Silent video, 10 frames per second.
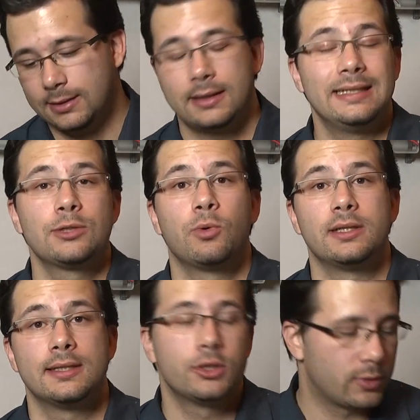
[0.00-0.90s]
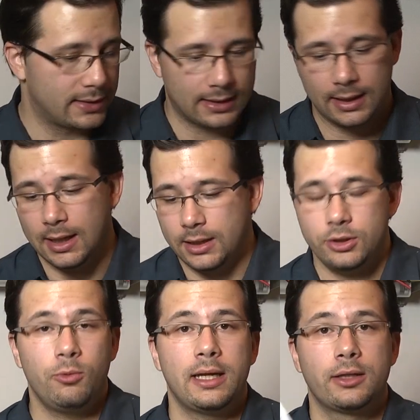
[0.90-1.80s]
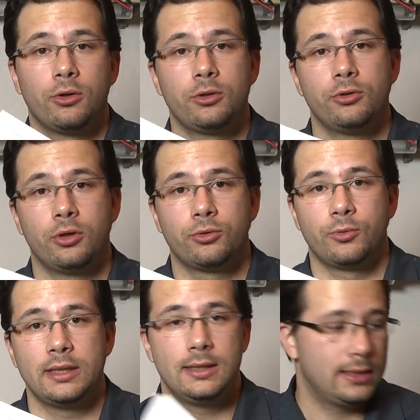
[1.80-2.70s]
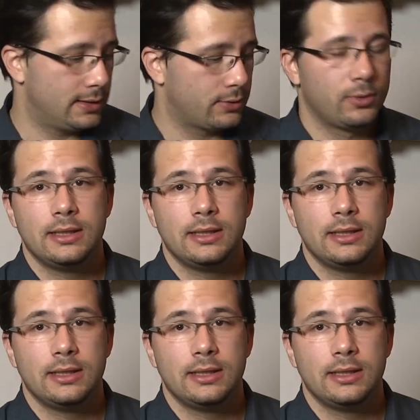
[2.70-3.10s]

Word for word: Now this one is interesting. You know when I told you don't read this,